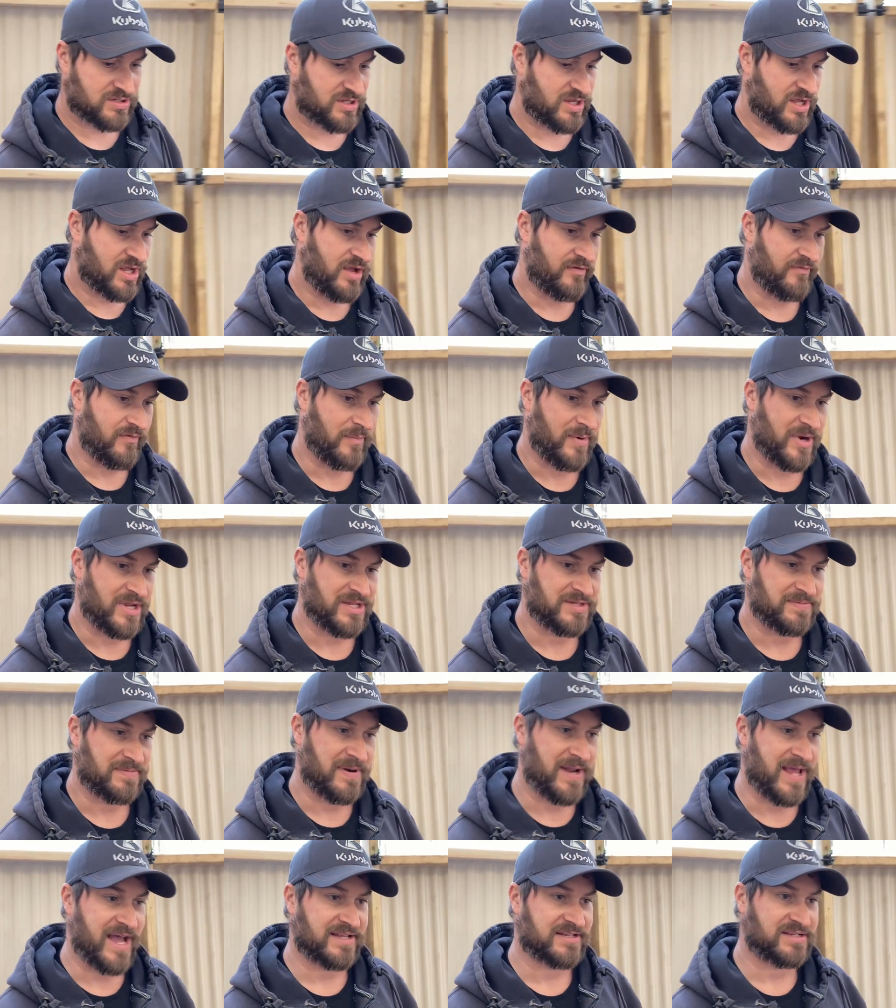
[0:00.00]
Everybody's
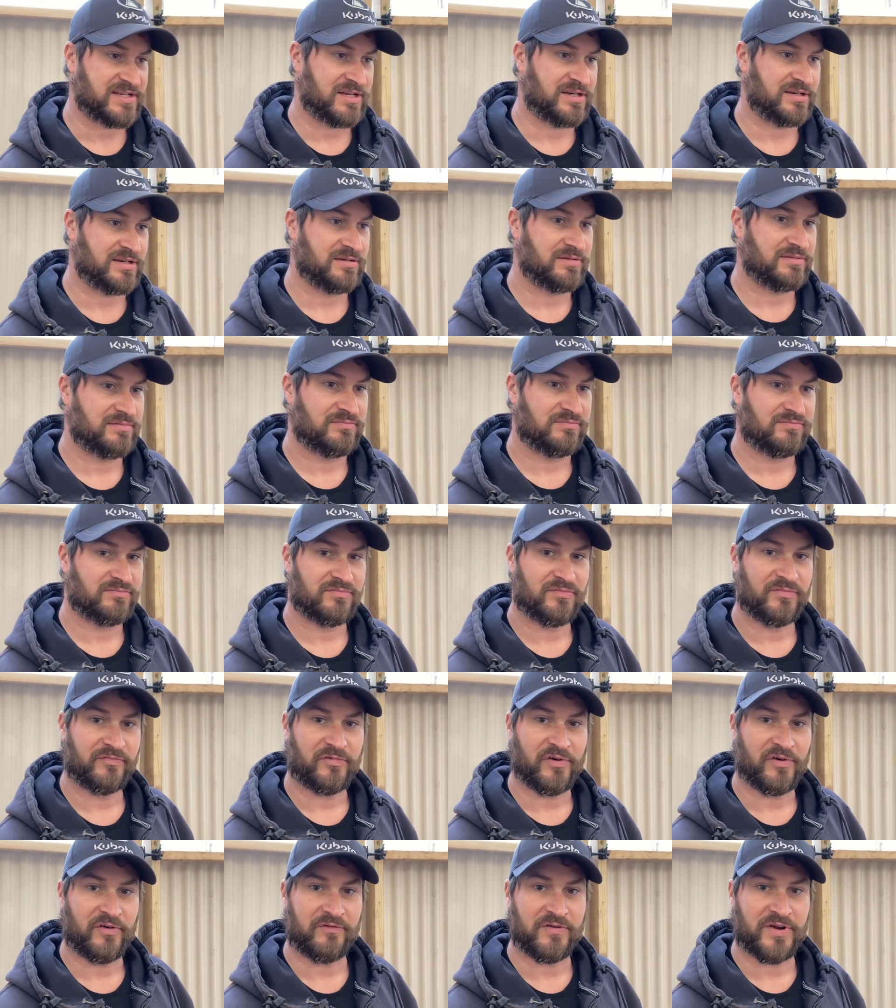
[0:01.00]
been asking
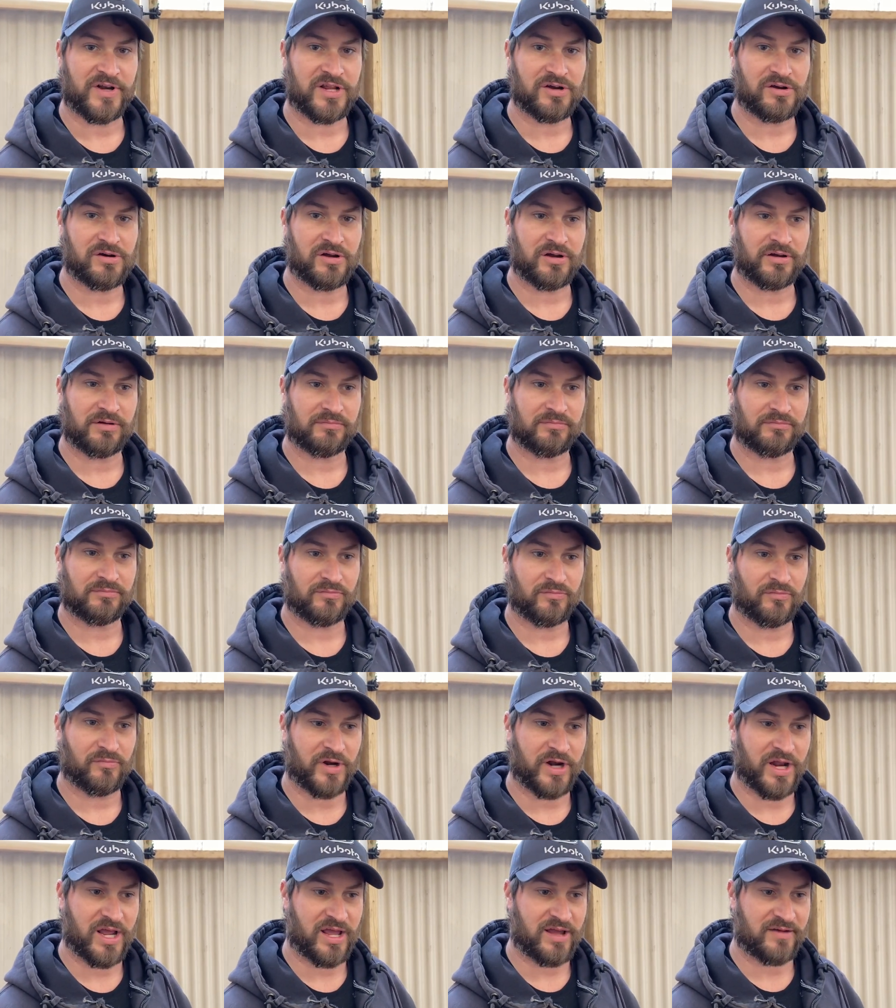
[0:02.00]
for a video on
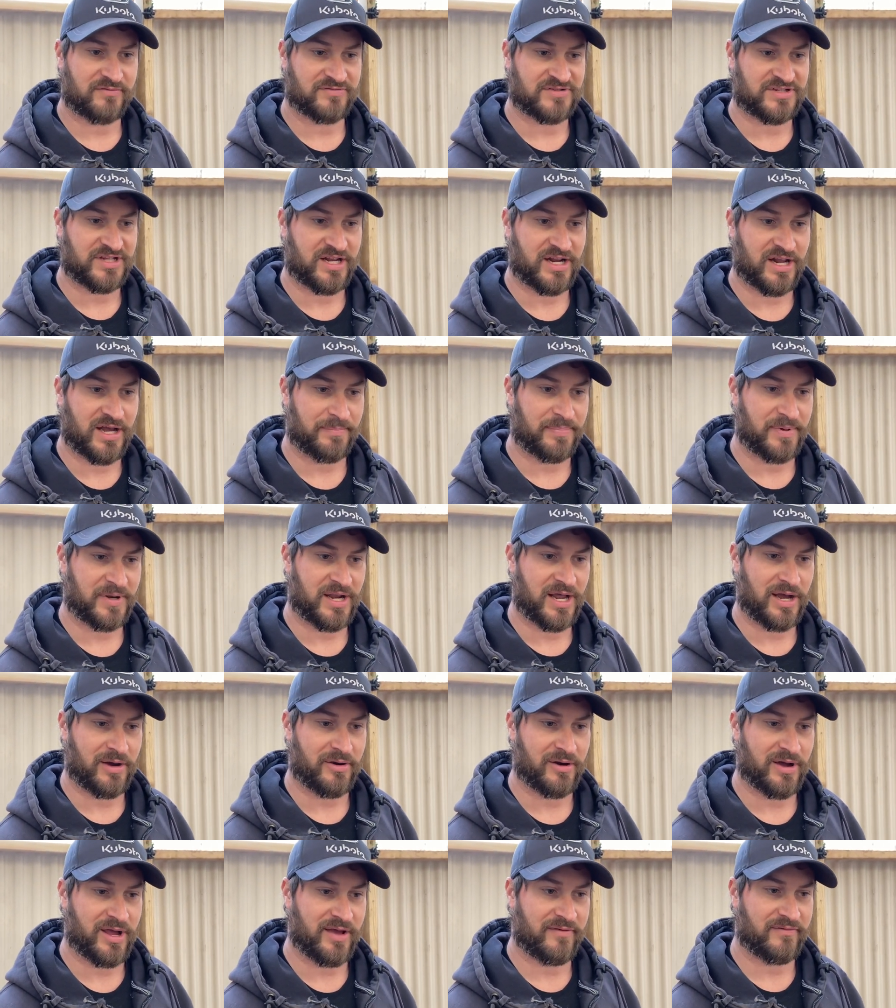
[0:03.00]
what I have set up and how
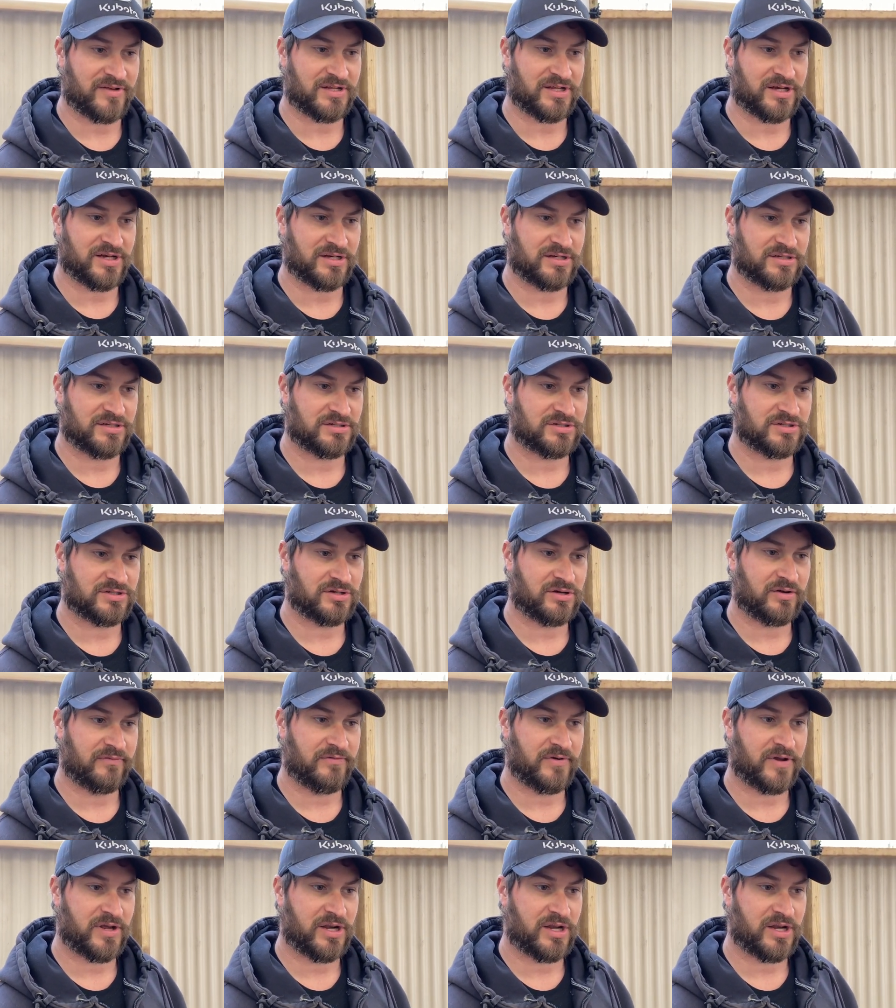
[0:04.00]
I have it done, so I
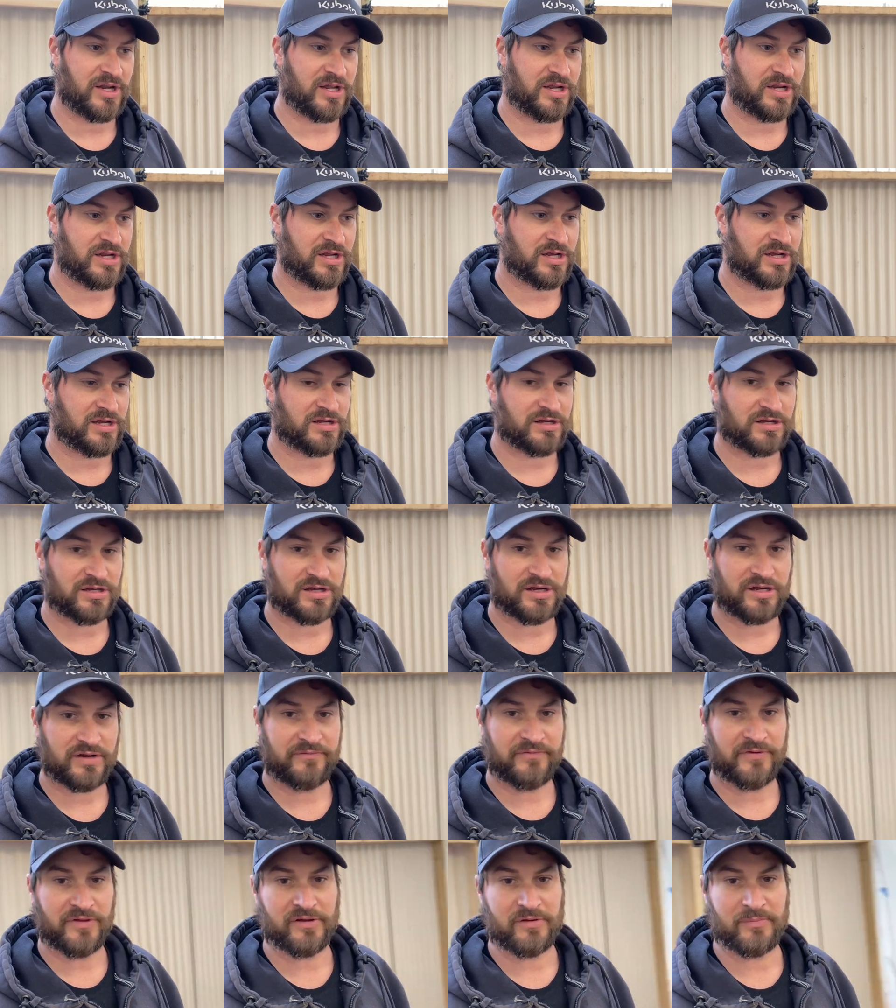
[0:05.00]
figured
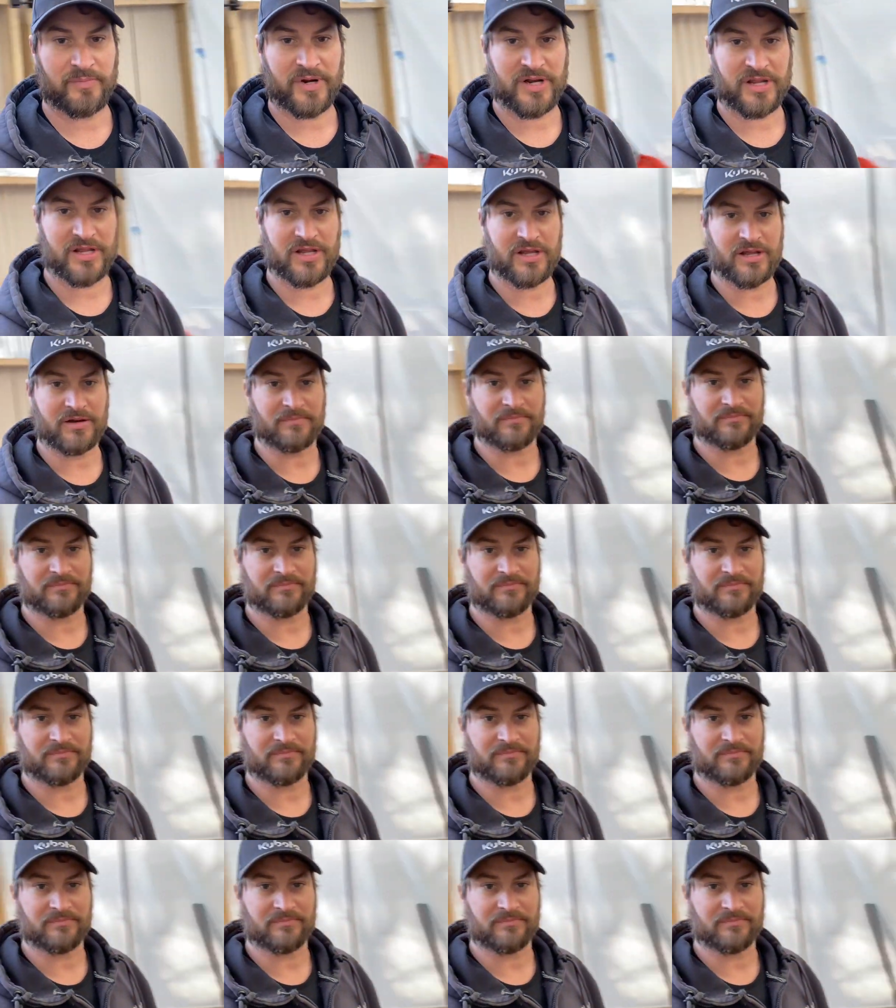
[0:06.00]
I'd fill everybody in.